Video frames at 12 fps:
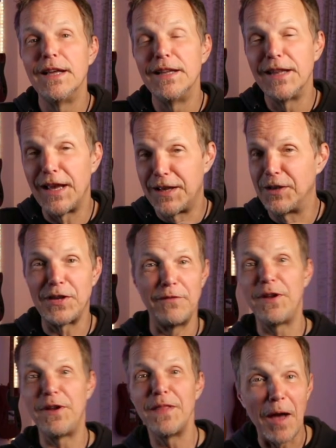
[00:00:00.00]
Like, because I've
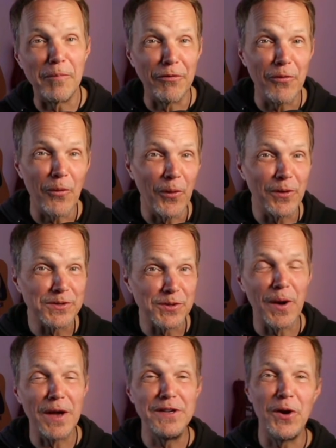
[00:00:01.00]
done that before. So
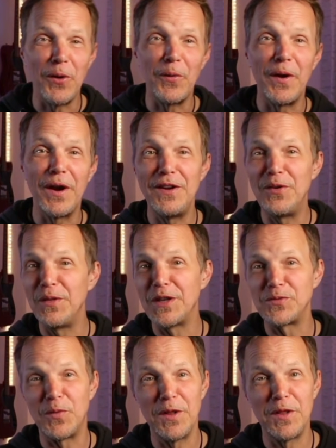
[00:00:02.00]
I know. And I know that's
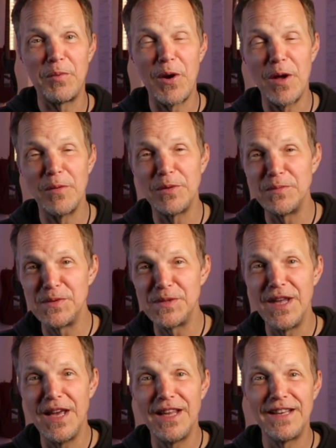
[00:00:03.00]
one of the problems
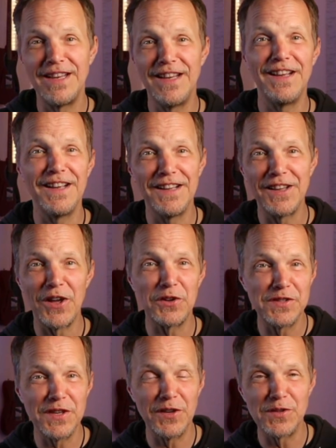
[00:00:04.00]
that a lot of
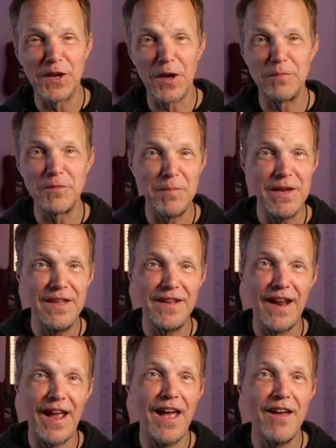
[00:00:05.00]
singers that come to me,
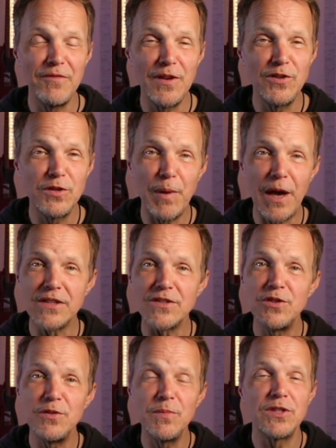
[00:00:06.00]
they're just passing
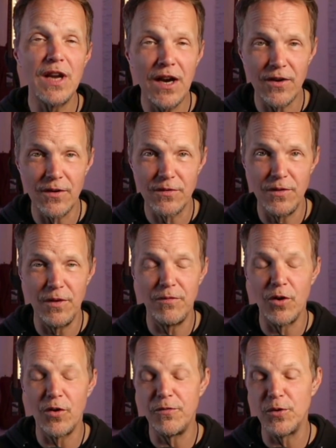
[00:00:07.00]
too much air through their vocal folds.